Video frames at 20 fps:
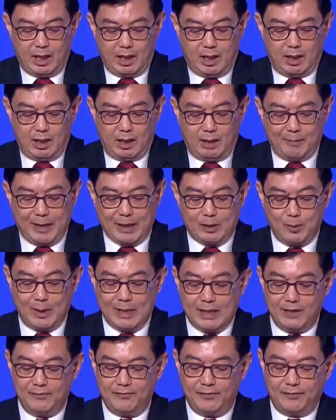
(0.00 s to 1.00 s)
By
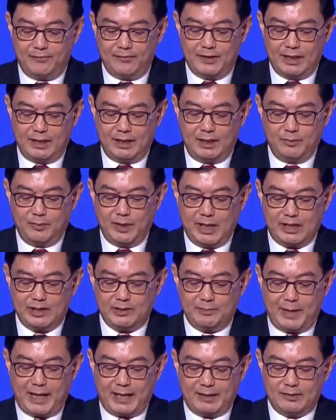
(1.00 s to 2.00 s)
2050, we
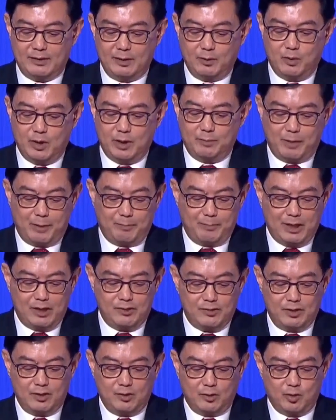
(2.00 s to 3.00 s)
expect the world
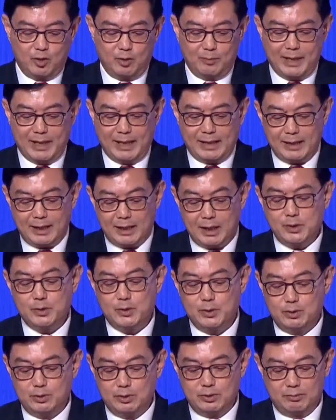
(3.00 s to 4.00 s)
population to grow by another
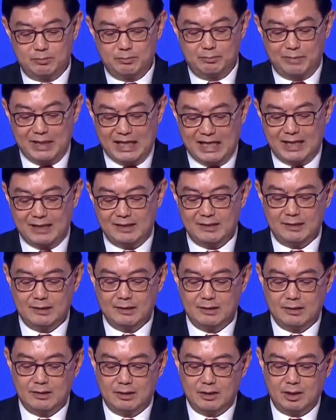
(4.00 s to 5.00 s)
2 billion.
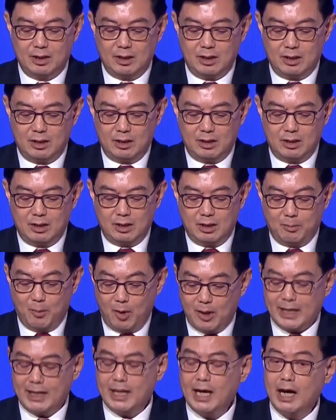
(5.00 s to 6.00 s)
More
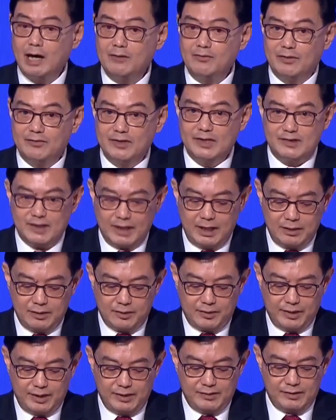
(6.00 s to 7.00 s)
than half of this
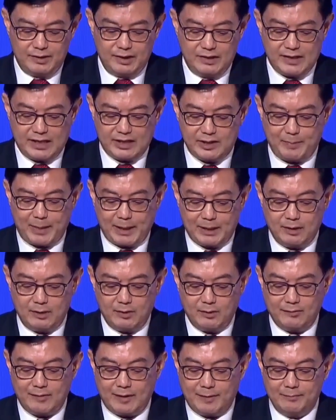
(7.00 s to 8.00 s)
increase is expected to
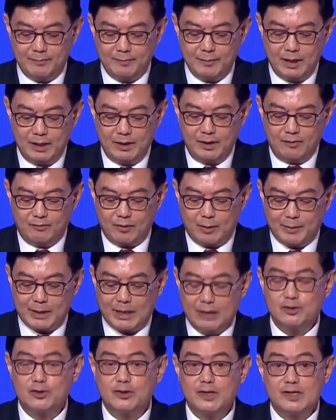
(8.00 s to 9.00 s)
come from
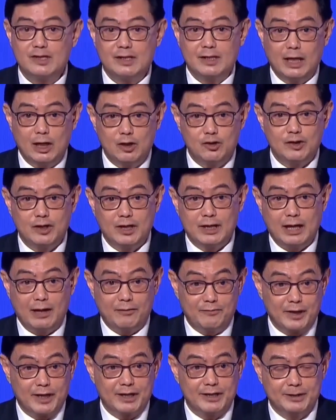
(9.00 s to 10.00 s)
countries in Asia and
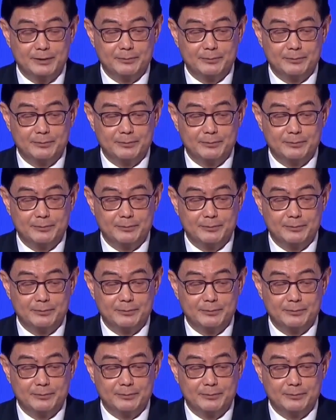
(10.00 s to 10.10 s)
Africa.